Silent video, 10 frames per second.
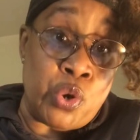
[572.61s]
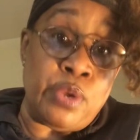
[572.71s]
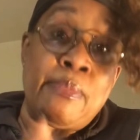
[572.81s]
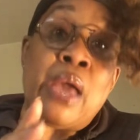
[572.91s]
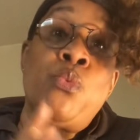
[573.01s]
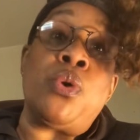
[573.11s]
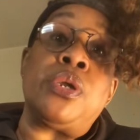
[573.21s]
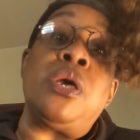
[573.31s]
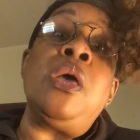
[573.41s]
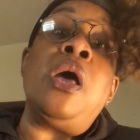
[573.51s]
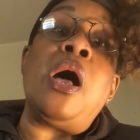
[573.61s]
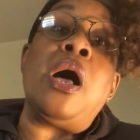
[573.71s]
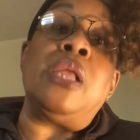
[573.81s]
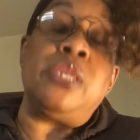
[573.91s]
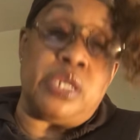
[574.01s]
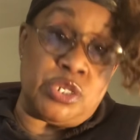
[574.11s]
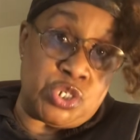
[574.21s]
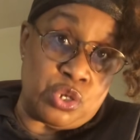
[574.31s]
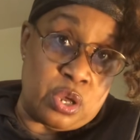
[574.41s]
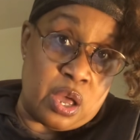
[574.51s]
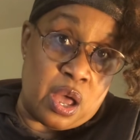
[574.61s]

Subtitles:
You might want to look into